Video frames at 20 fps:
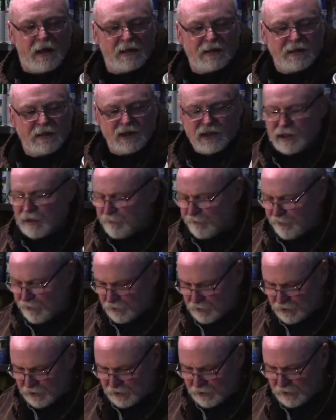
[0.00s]
It's a cheap
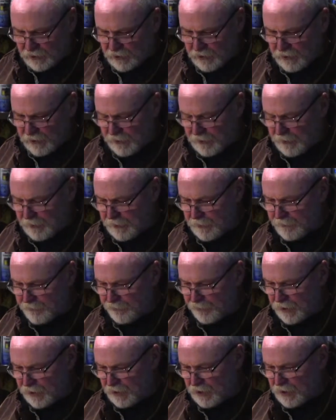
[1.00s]
filter.
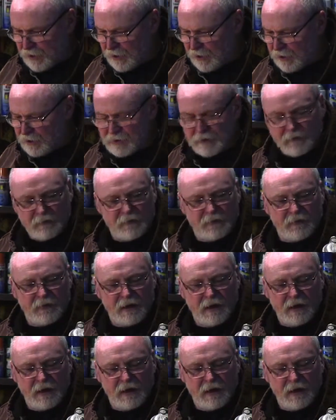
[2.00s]
You can get them.